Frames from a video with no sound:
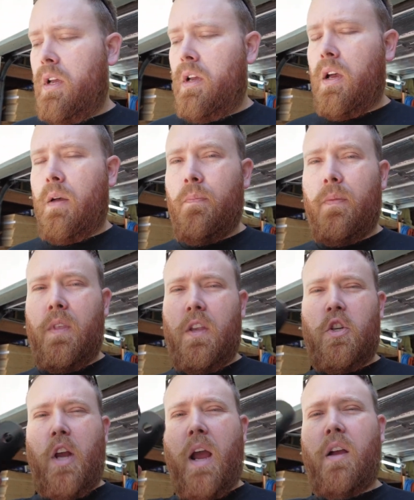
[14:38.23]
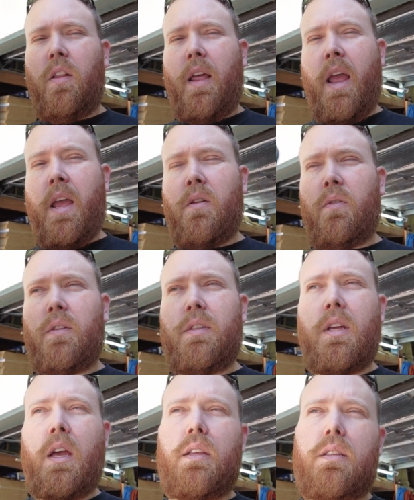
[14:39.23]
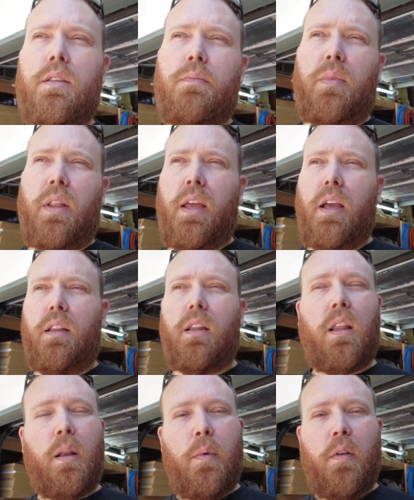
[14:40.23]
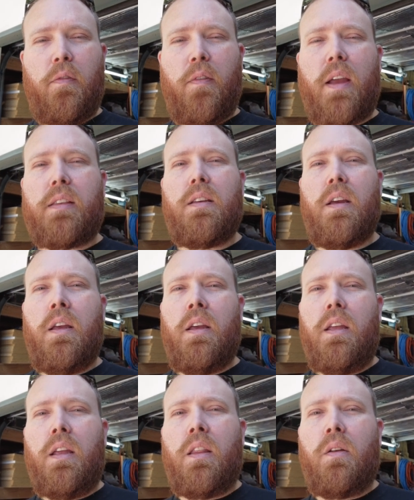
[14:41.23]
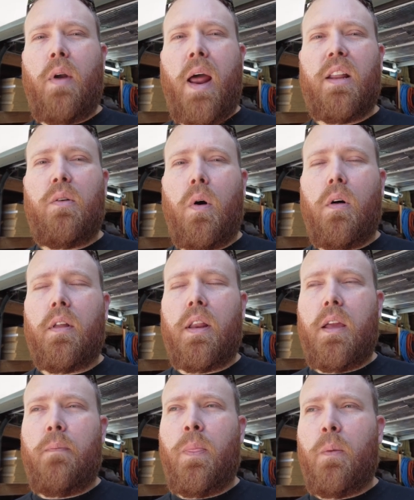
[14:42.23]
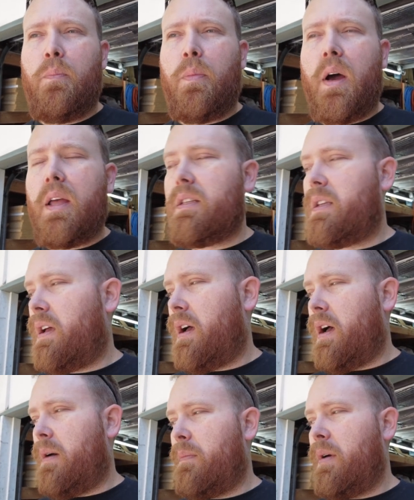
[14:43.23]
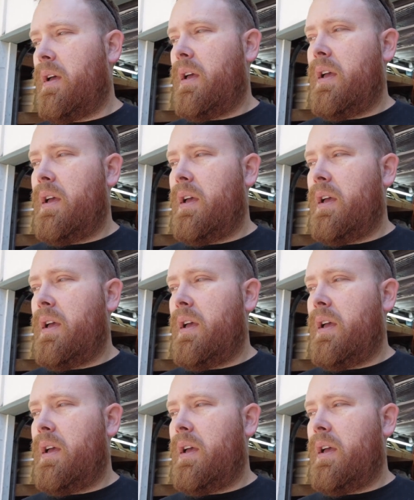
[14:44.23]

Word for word: Um, the shackle angle does play a little bit of effect in the ride quality, but um,